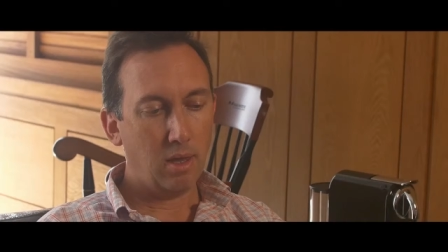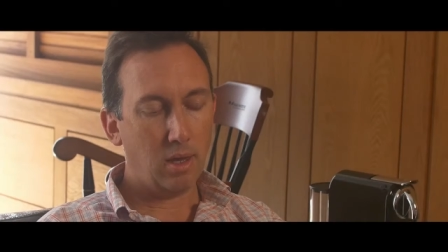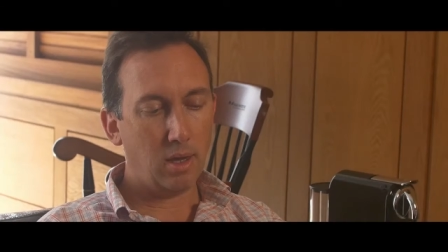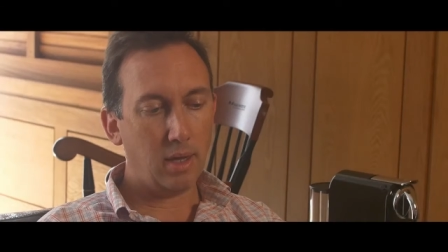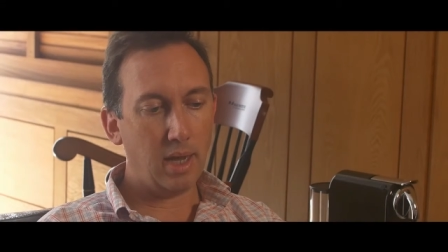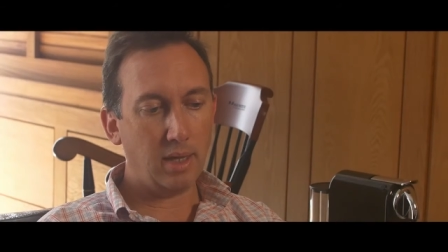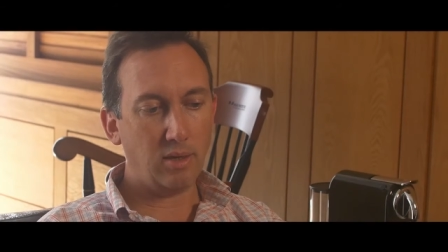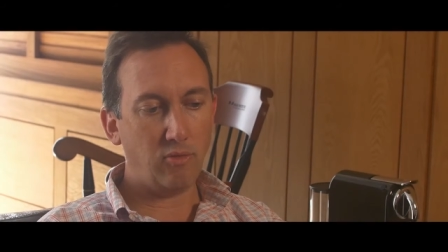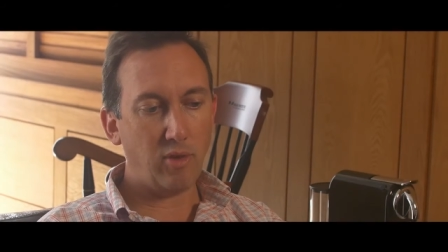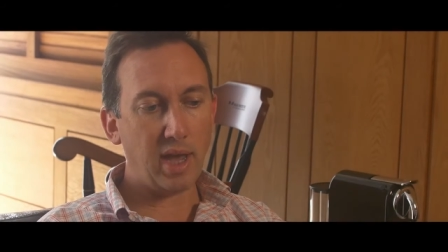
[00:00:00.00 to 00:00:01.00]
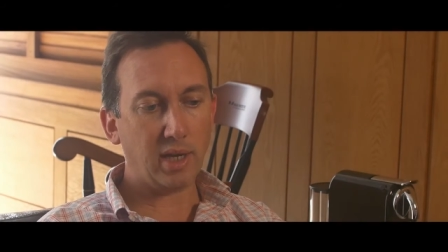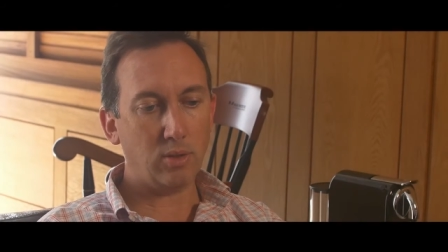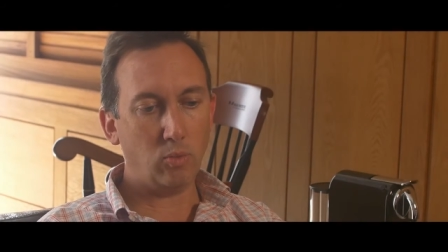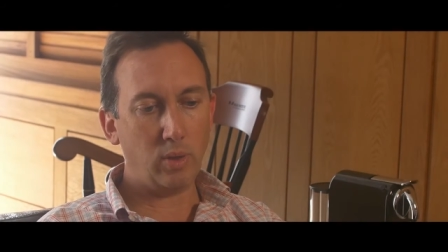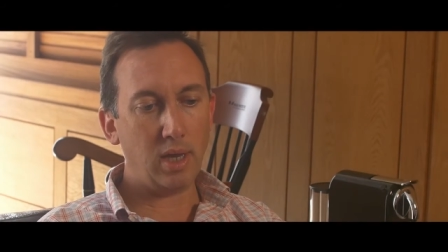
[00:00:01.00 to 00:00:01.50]
Uh, and in fact,
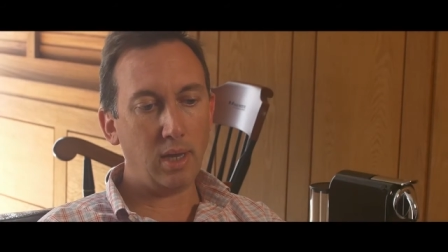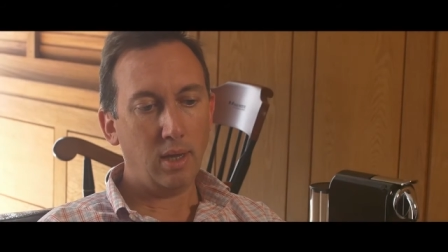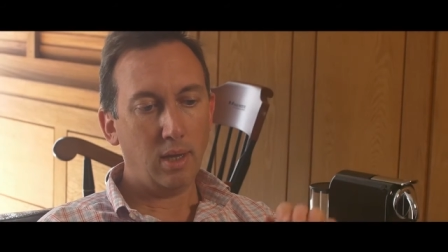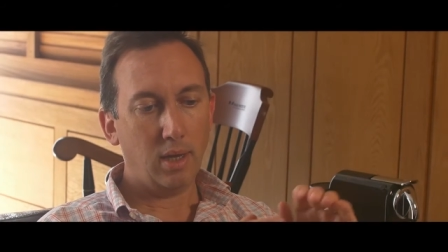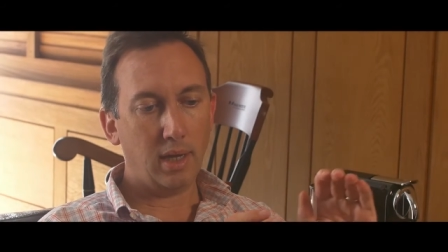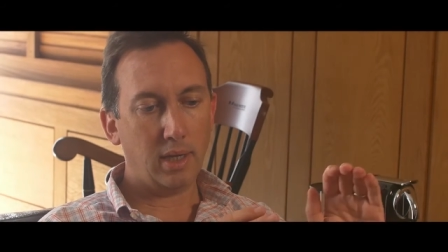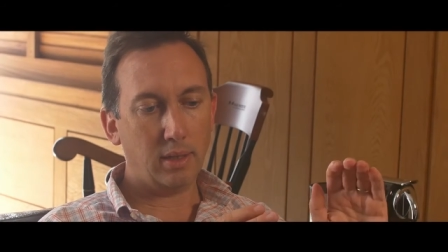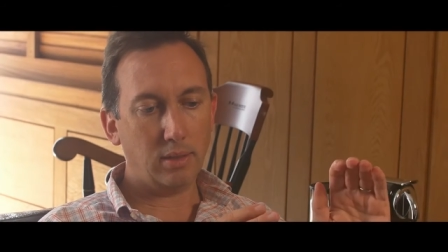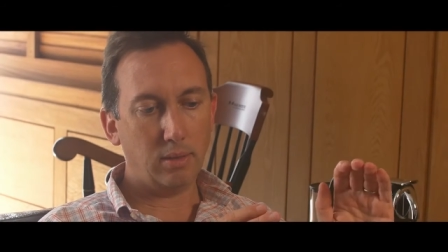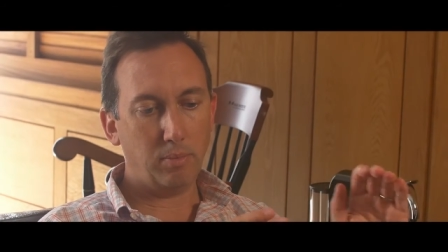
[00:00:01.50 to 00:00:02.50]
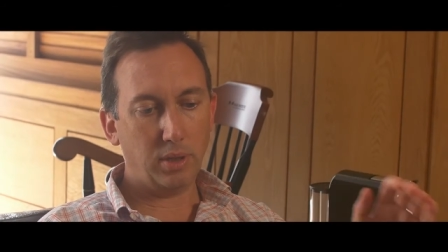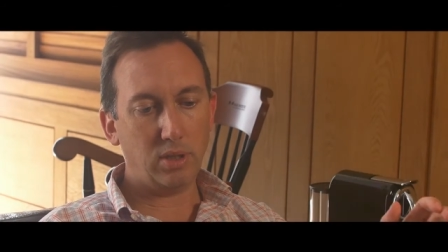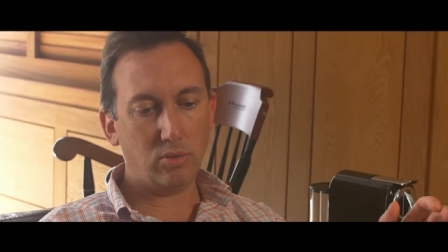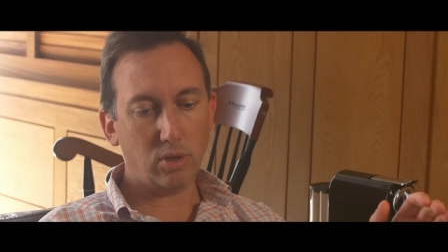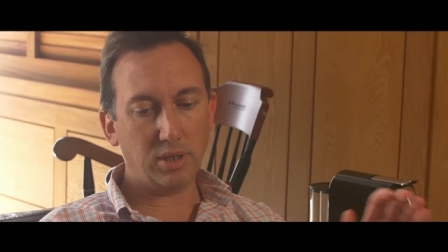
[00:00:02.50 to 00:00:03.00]
we uh, put the
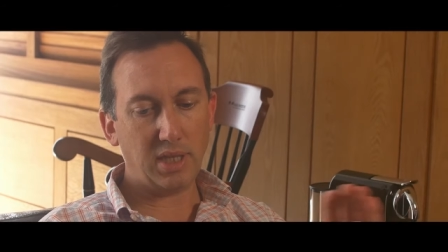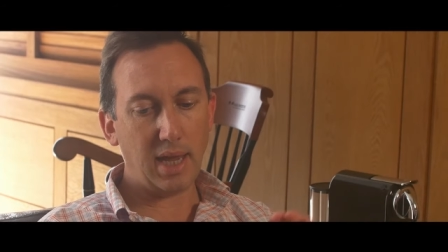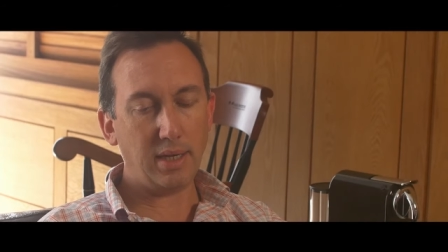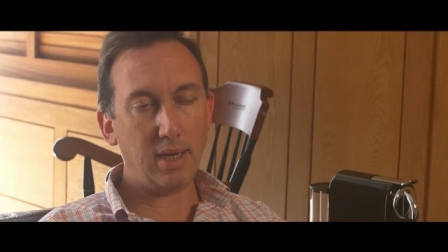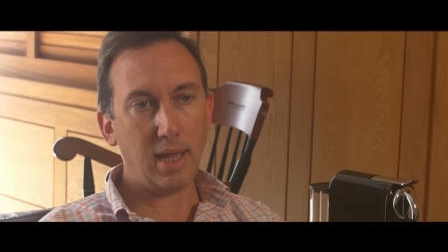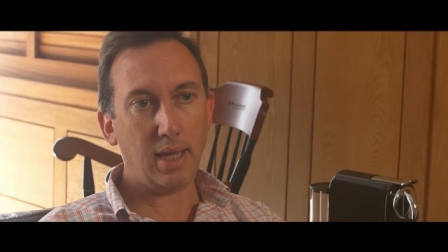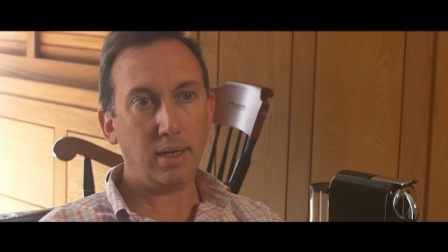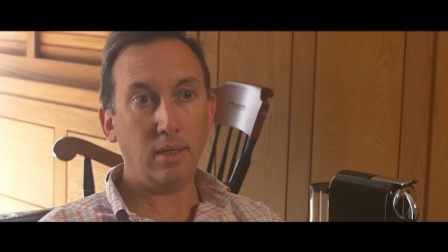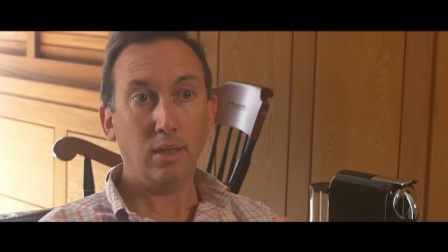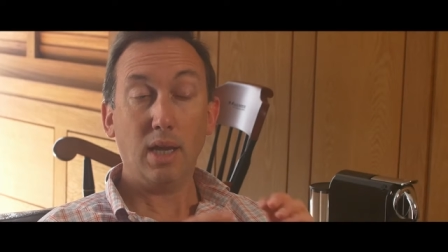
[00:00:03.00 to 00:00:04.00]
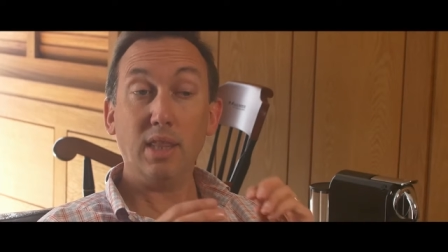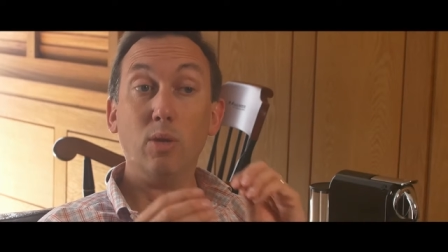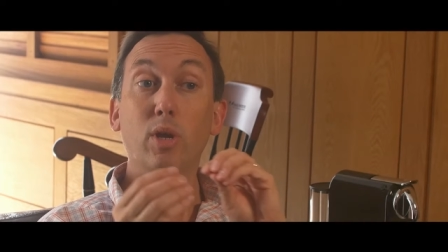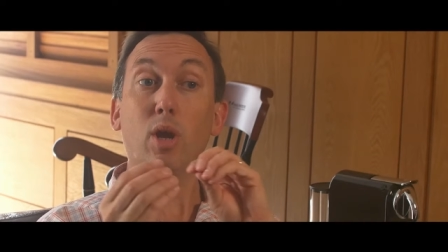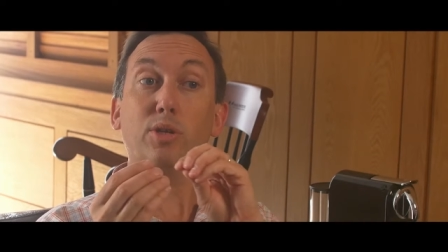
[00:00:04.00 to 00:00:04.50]
drugs head to head, and then
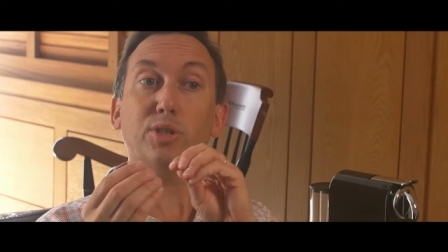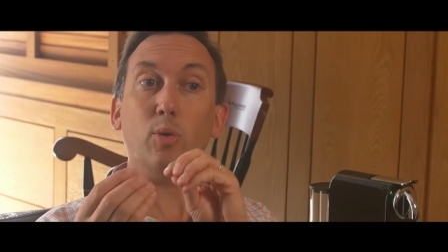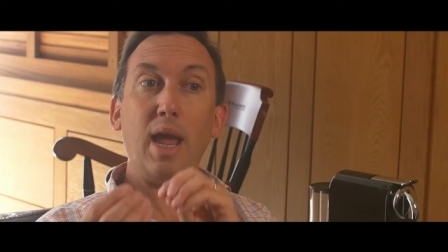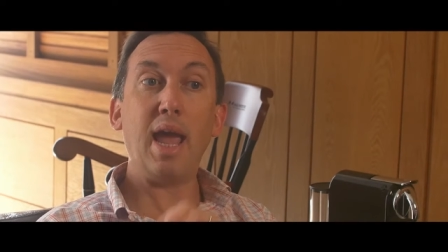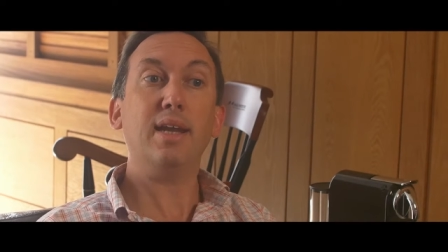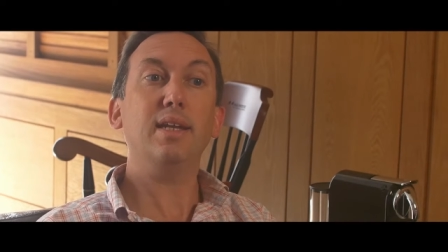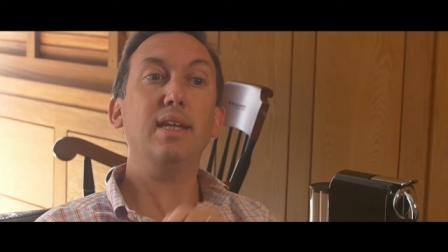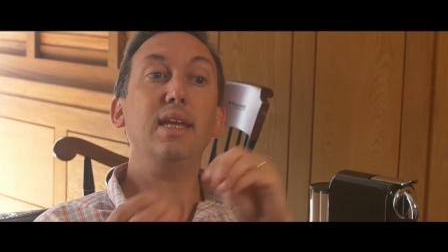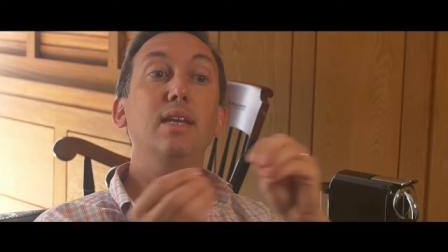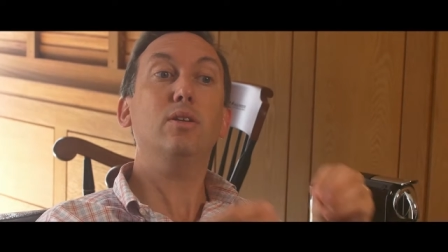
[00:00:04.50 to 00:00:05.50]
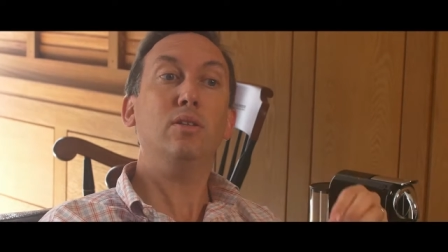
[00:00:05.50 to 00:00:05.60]
we also added in